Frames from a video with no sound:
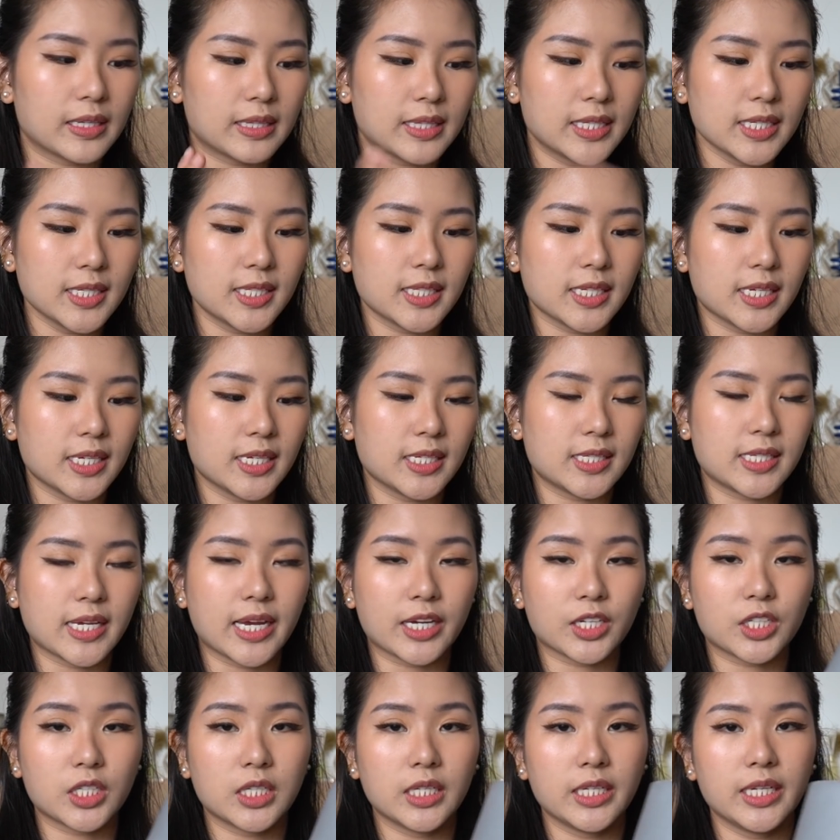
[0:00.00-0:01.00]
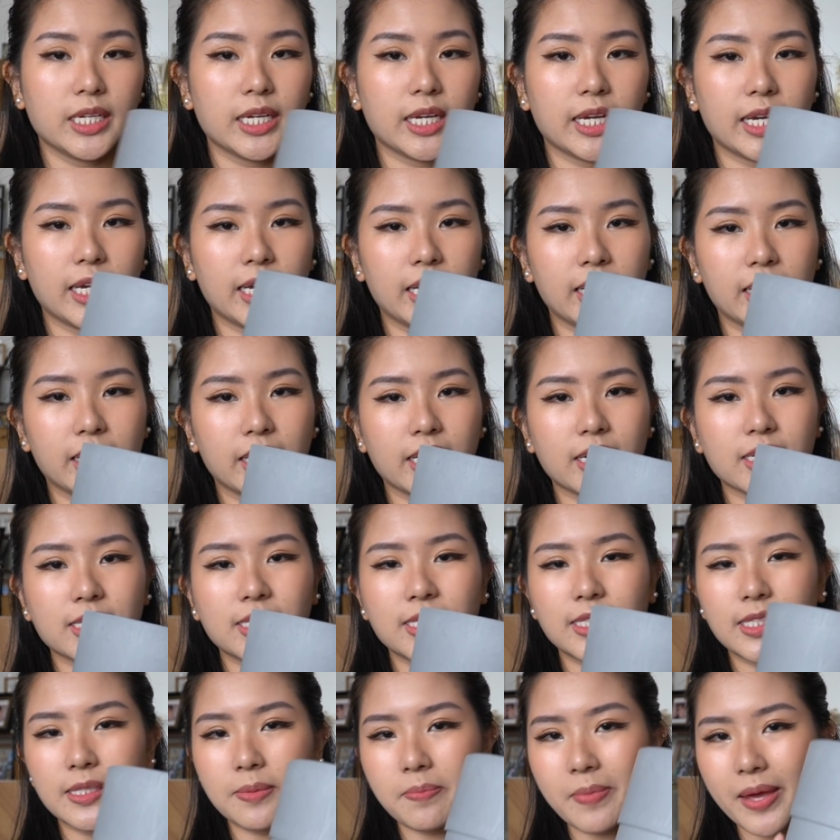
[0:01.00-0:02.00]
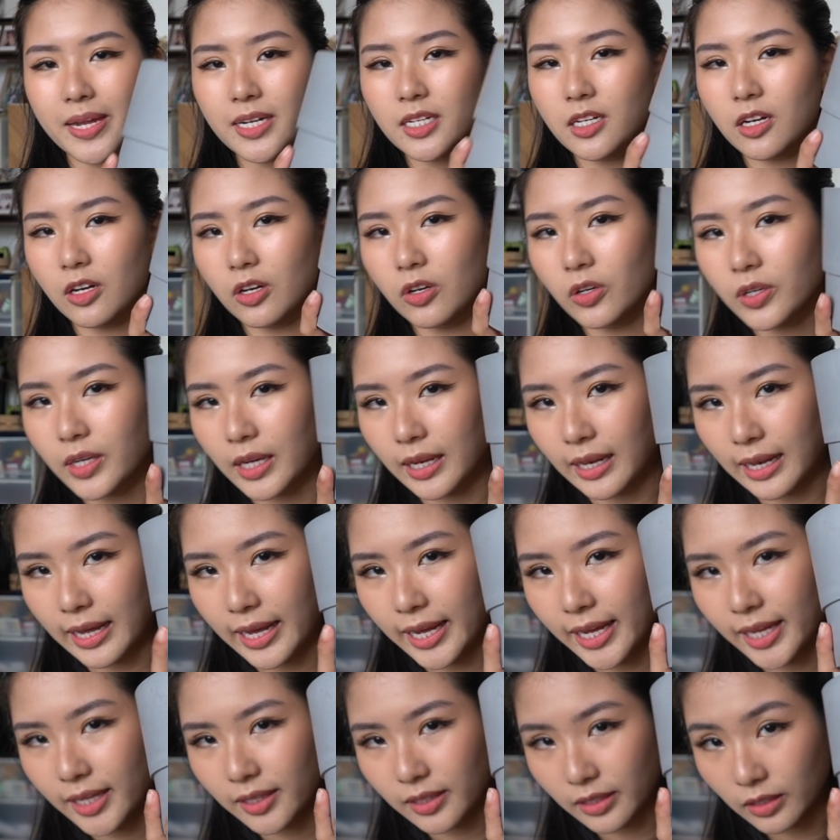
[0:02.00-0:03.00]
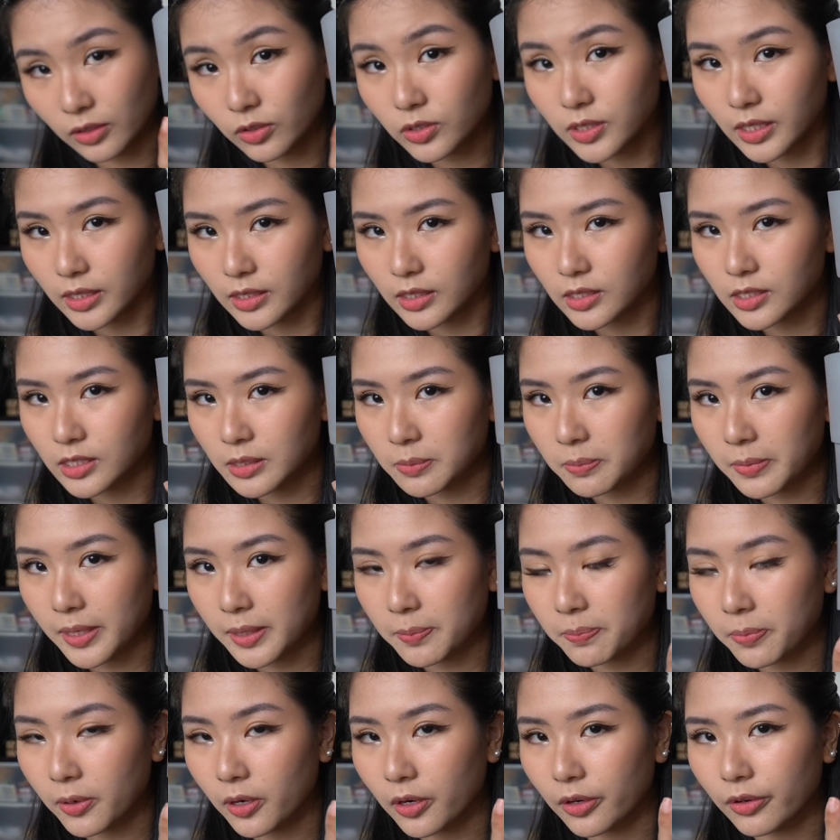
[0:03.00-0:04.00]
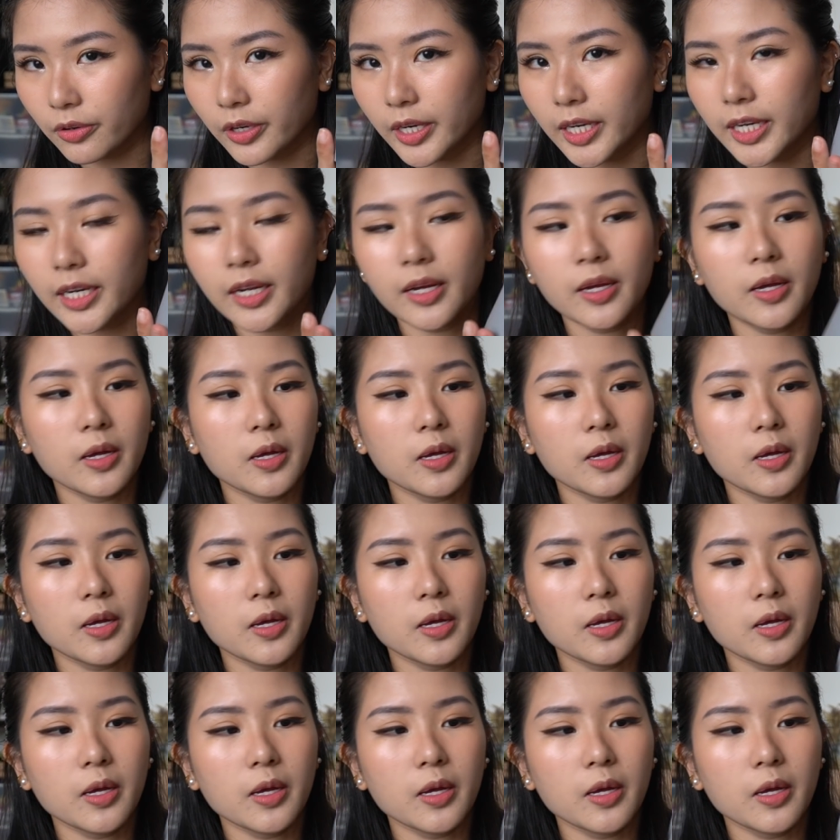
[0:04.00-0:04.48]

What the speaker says: This is actually a cement look-alike. It looks like a cement pot, right?